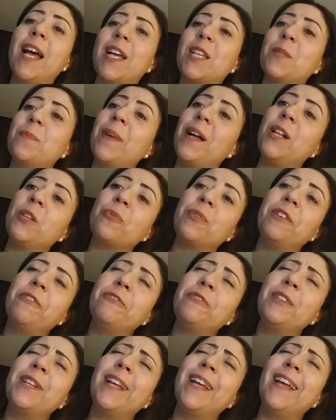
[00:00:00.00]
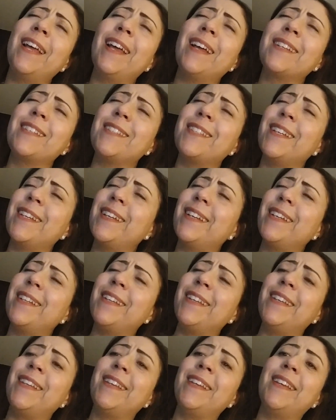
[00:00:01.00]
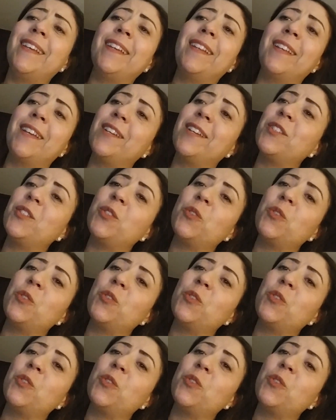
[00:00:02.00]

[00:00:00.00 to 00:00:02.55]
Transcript: a smile reflected in a